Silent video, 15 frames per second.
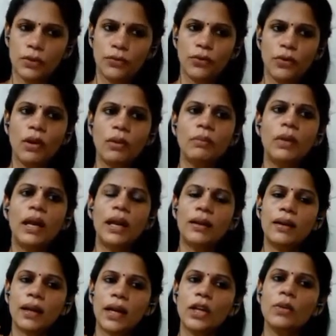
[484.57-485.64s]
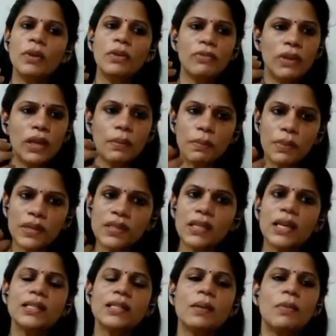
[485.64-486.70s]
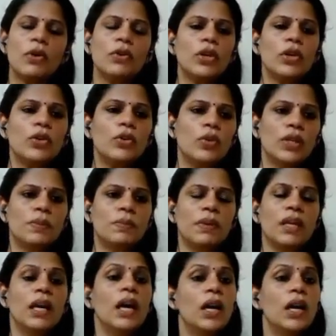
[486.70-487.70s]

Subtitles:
form and try to be very precise about your USP.